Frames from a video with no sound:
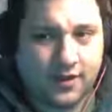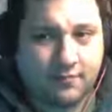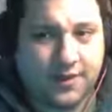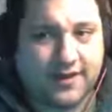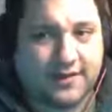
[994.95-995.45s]

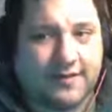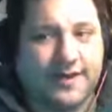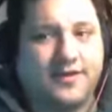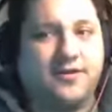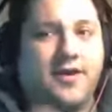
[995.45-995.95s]
because it
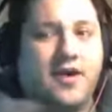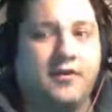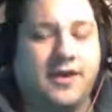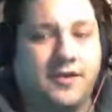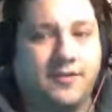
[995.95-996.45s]
lets you
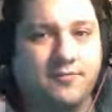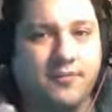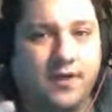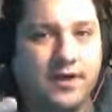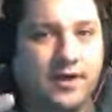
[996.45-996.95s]
know that you're
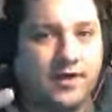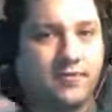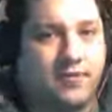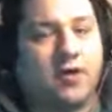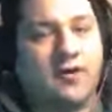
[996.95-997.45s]

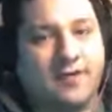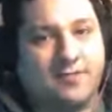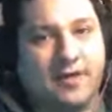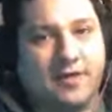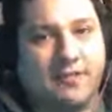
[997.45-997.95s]
you're part of
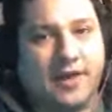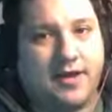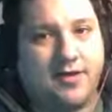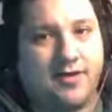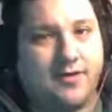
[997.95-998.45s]
something
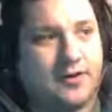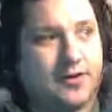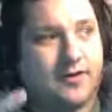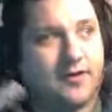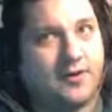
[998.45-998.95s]
bigger and there
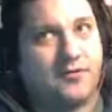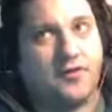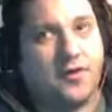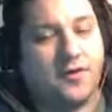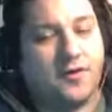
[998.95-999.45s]
is this
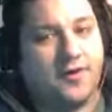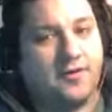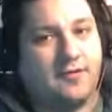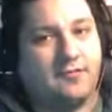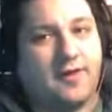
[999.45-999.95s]
control
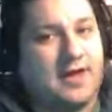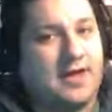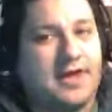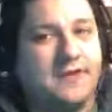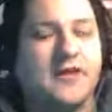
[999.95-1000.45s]
system
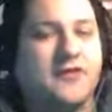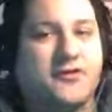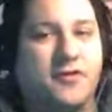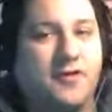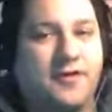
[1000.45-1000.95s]
and the
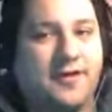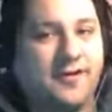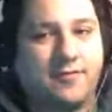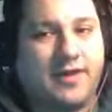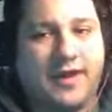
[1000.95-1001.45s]
control
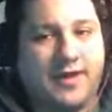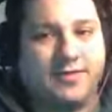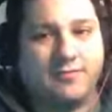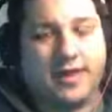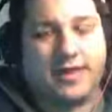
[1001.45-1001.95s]
system
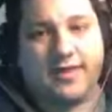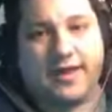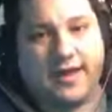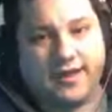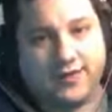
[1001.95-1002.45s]
can't
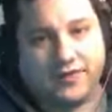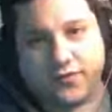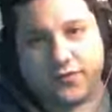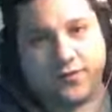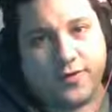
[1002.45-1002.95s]
maintain
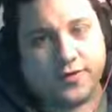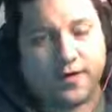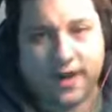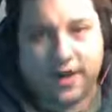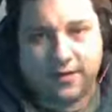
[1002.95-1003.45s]
control while
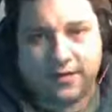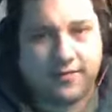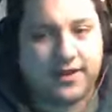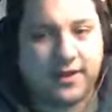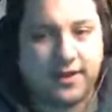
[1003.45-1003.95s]
talking about the
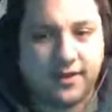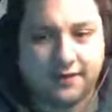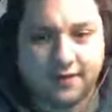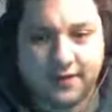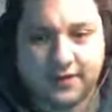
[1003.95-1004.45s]
Mandela
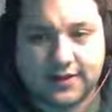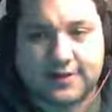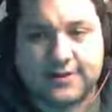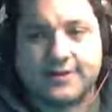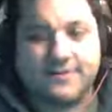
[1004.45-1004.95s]
effect.
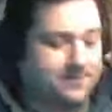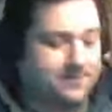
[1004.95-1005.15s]
Remembering